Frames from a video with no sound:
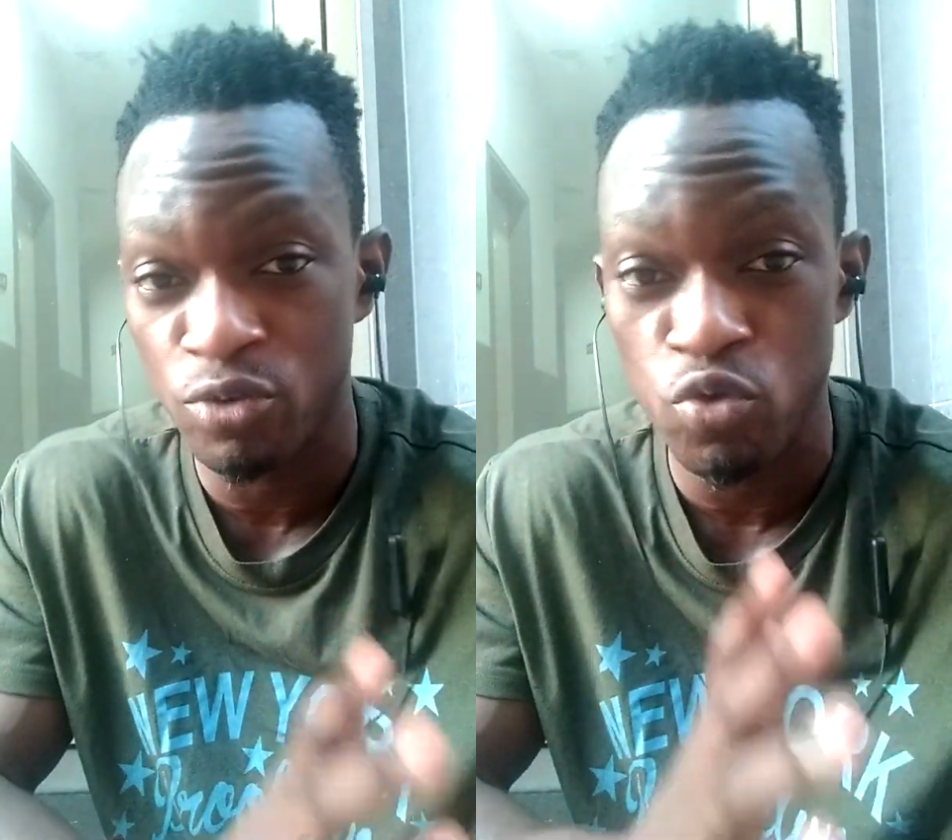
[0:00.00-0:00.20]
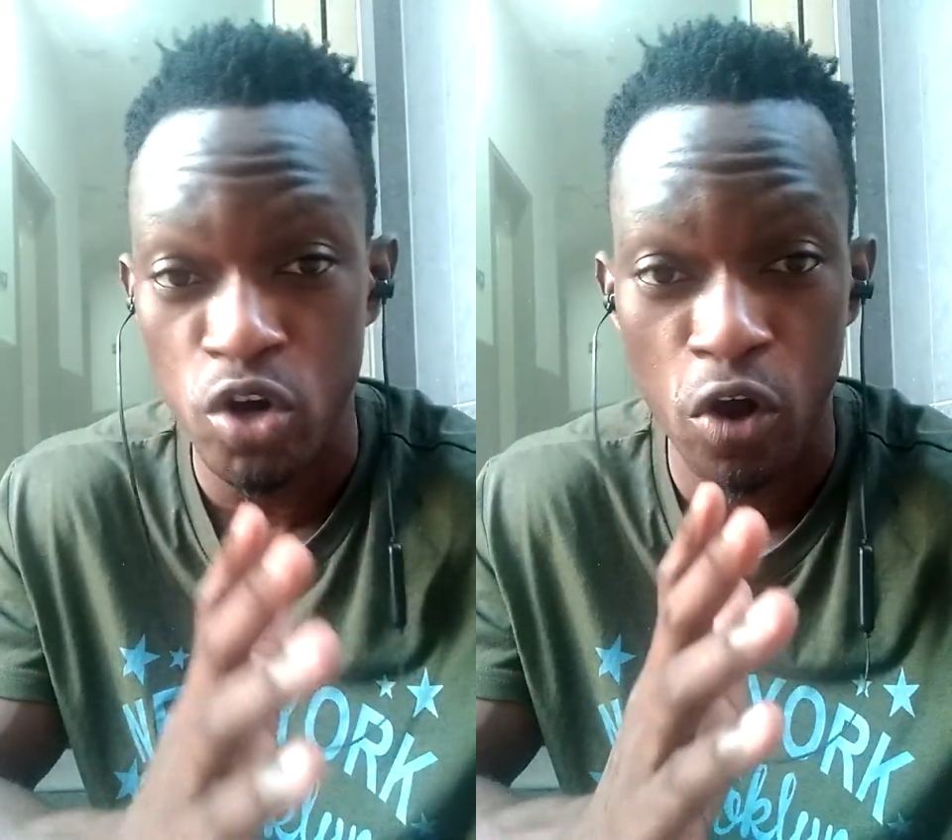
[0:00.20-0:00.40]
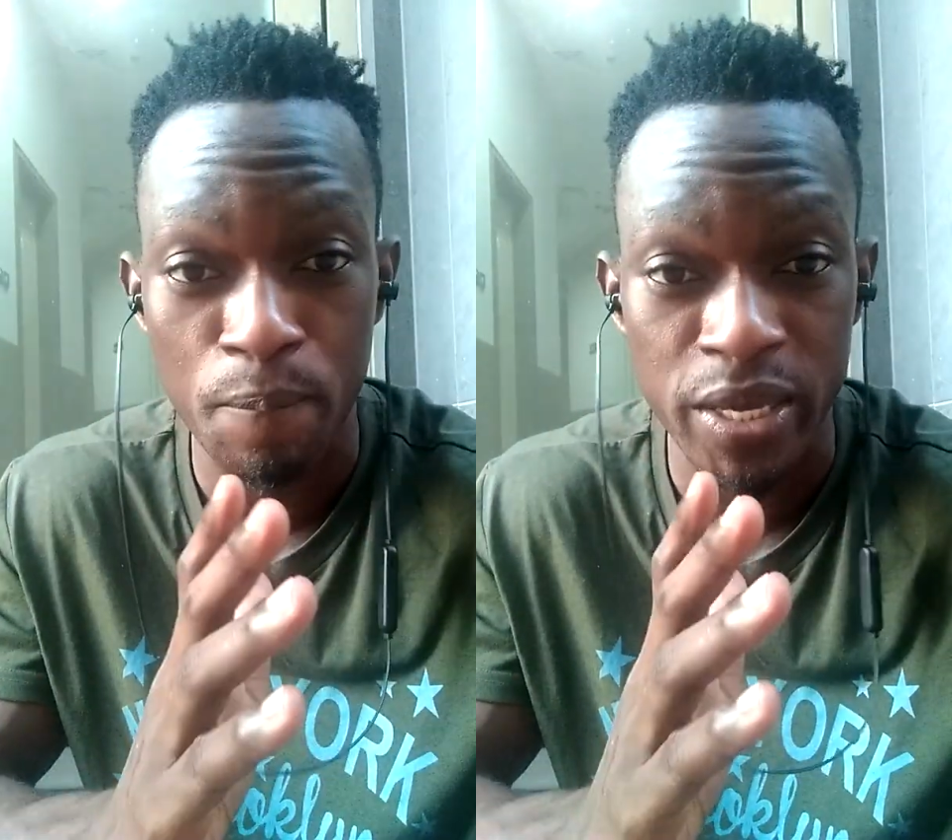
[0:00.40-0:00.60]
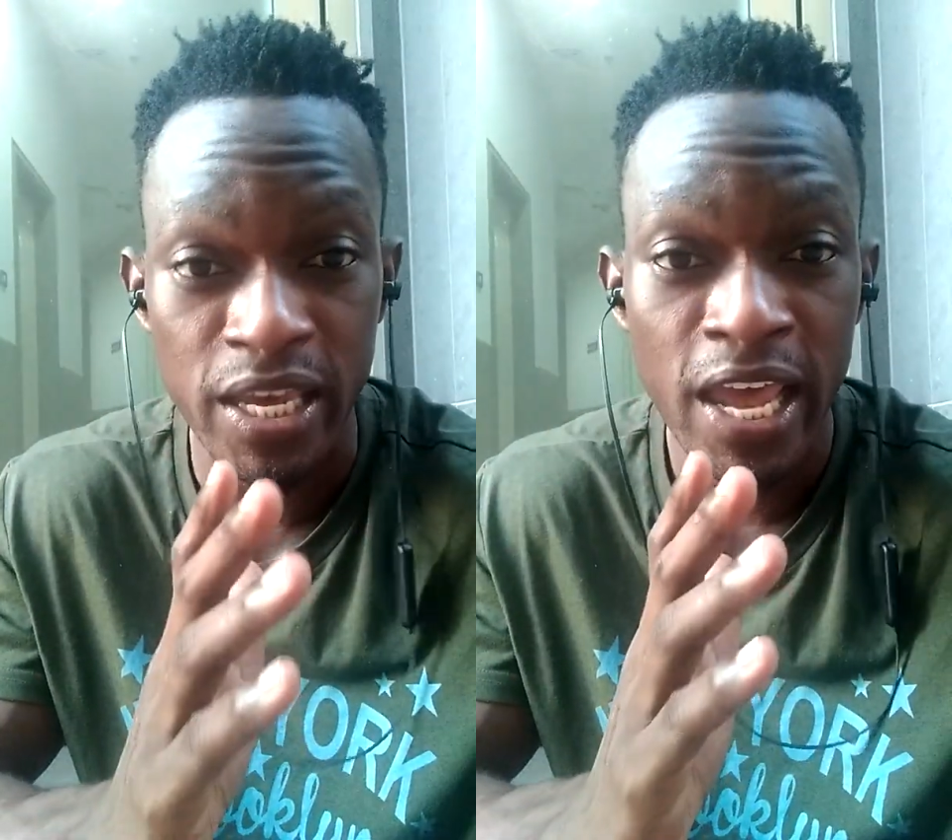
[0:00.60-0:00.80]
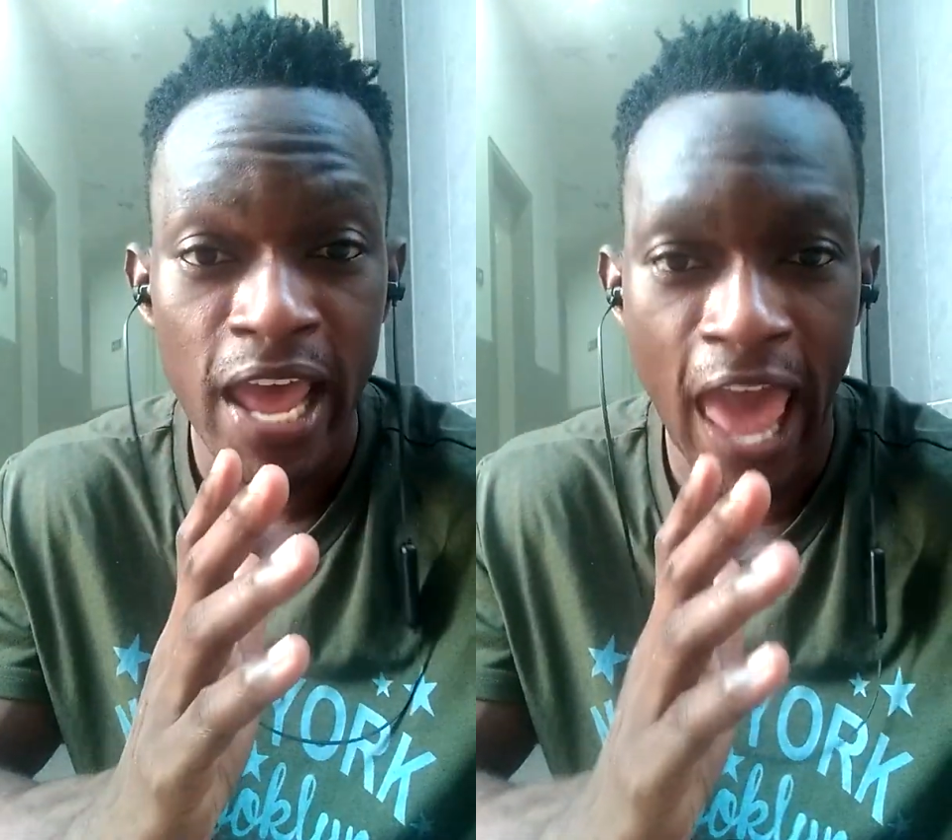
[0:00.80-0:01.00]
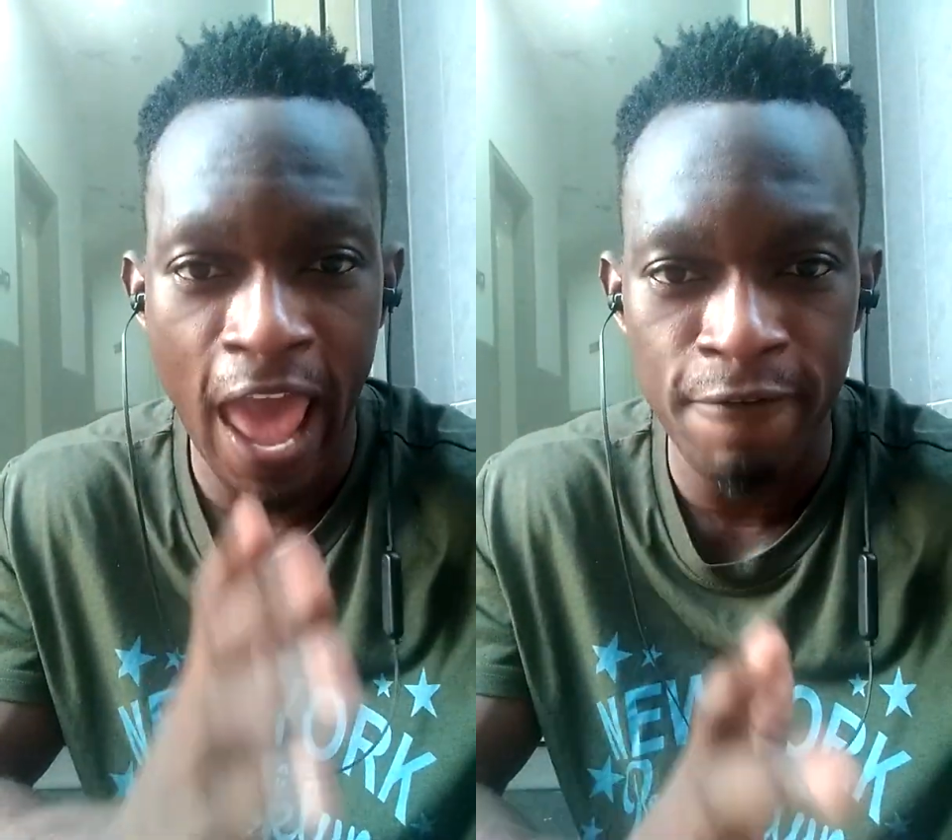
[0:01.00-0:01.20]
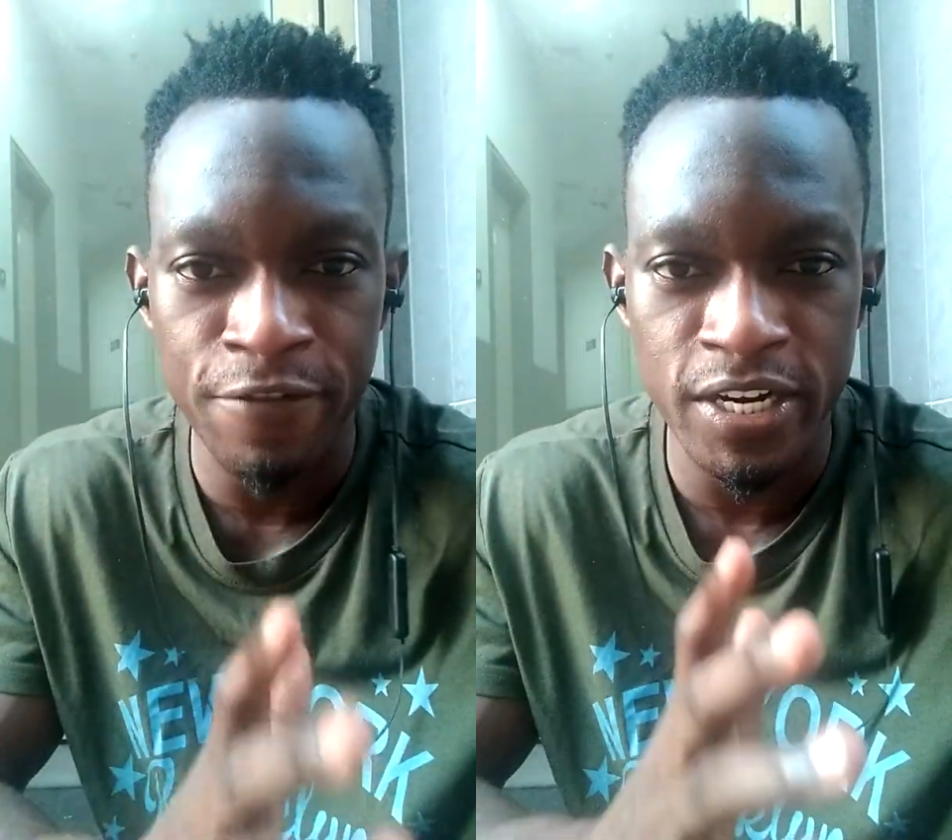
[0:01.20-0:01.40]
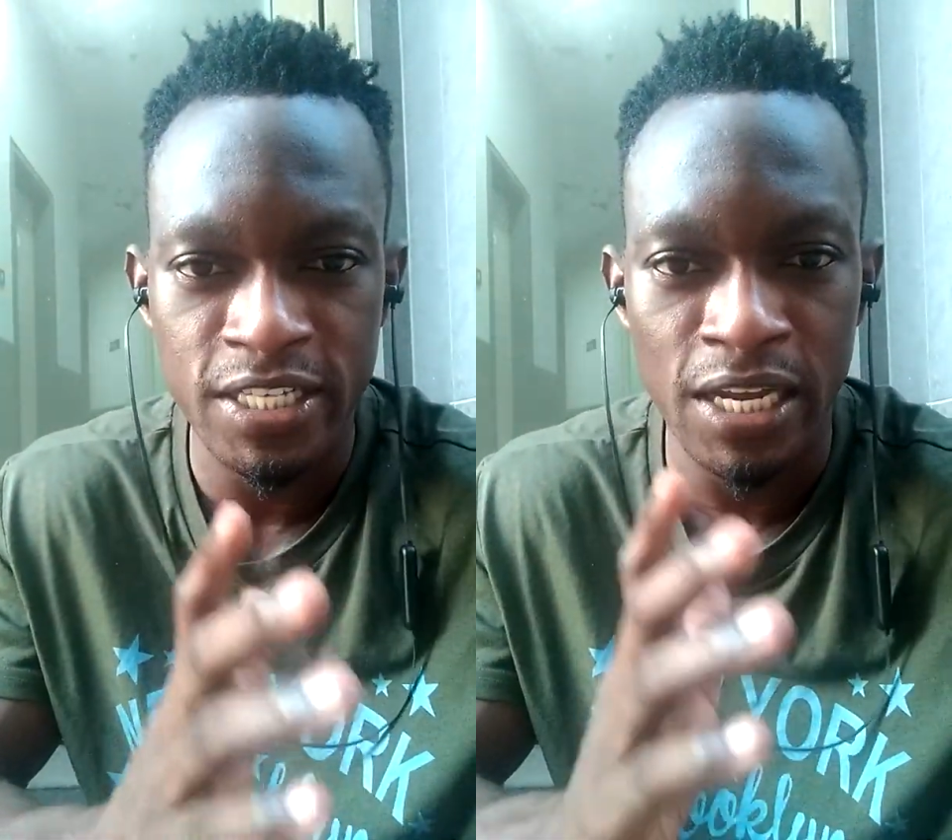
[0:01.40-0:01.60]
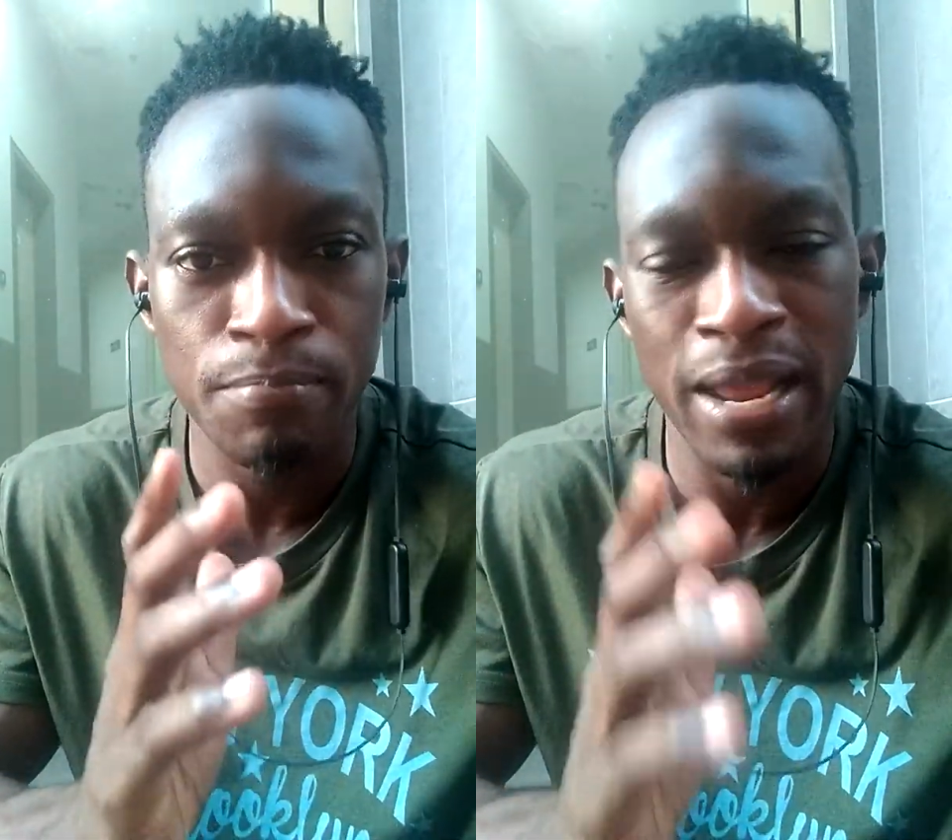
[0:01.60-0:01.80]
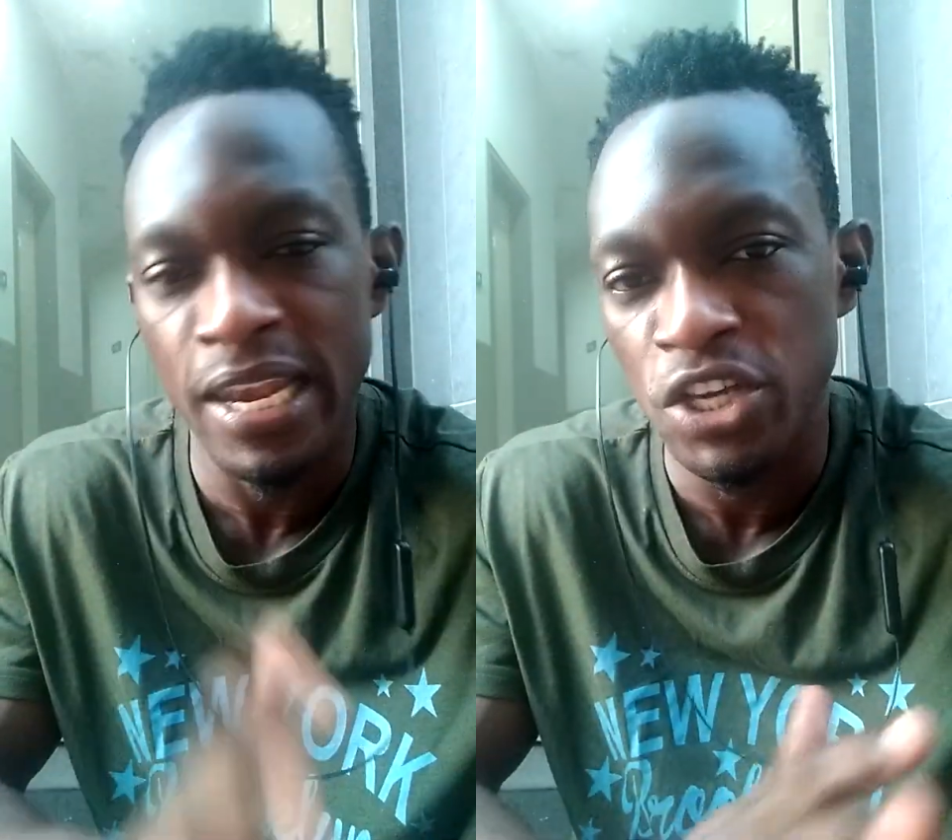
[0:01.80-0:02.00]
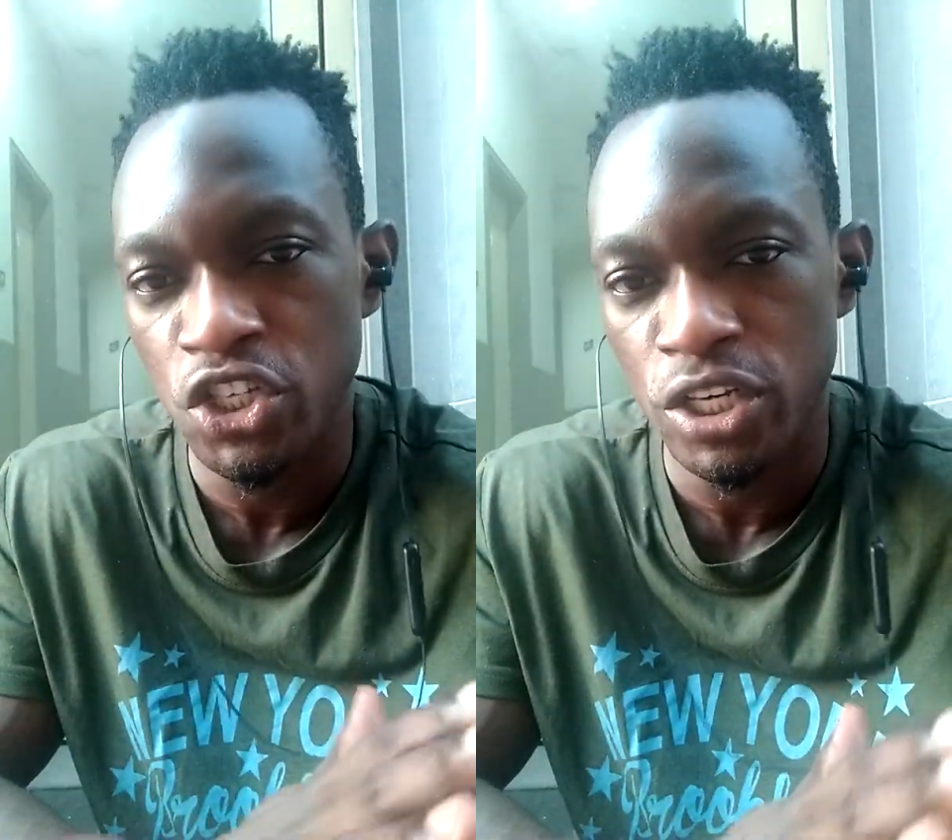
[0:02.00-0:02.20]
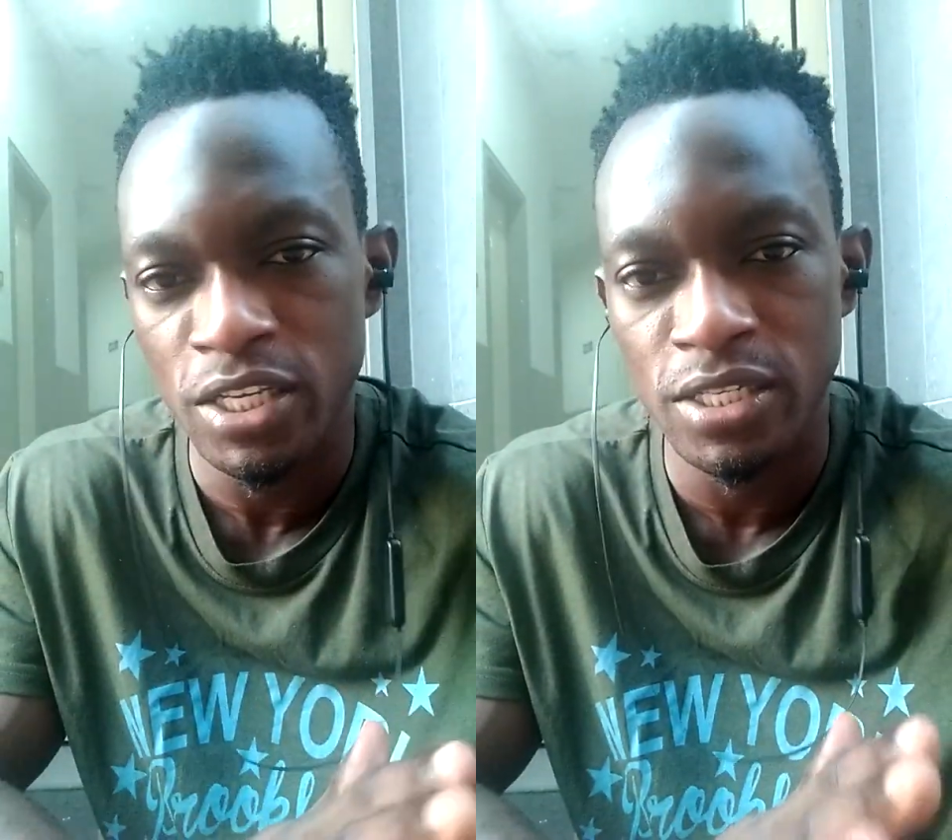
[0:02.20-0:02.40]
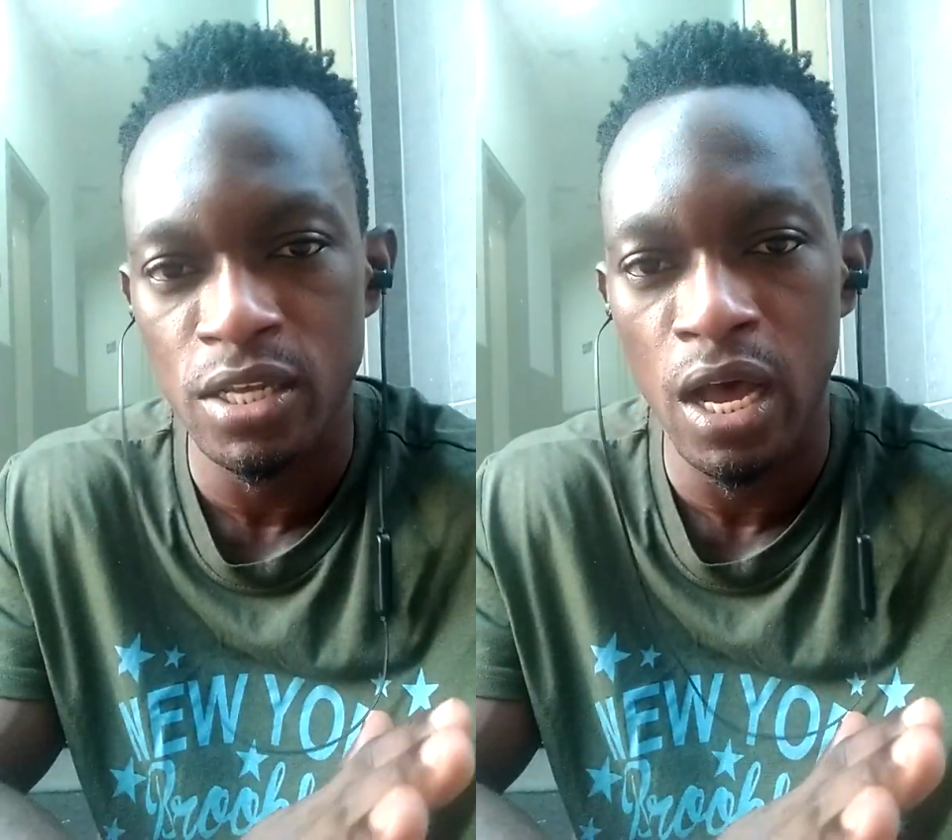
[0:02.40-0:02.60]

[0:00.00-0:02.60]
would not be envious and malicious